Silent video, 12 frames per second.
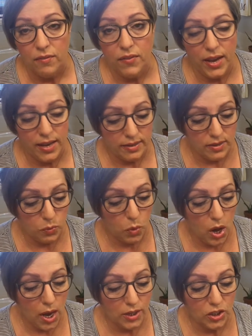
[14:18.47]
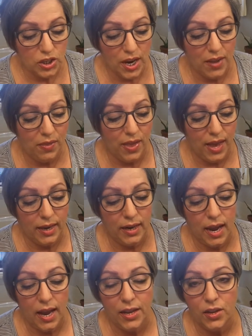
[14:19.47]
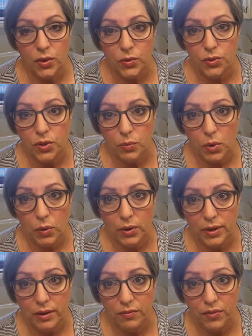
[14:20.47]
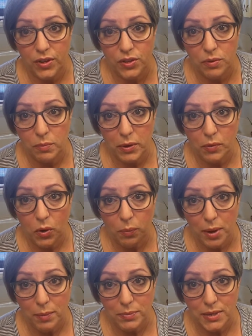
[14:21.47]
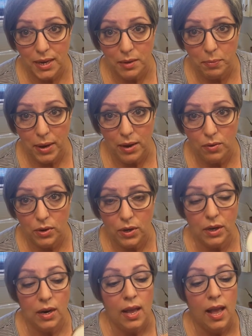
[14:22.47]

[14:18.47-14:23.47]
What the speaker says: face wash, and then I used the Rodan+Fields Mineral Peptide Powder.